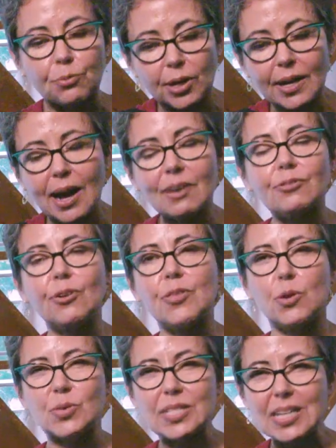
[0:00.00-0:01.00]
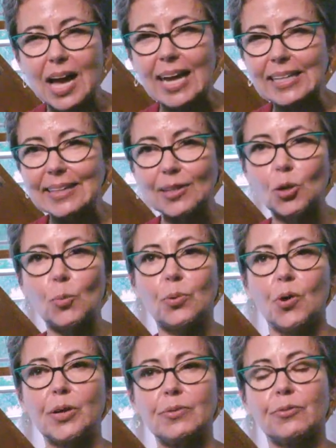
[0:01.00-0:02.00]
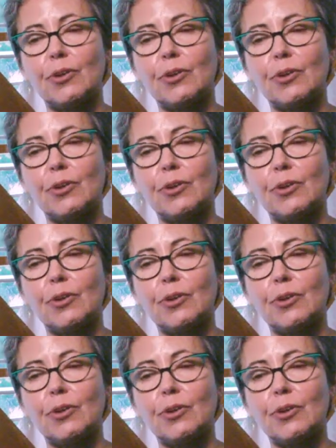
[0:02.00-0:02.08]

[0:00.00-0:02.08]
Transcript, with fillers: recover those tiny little broken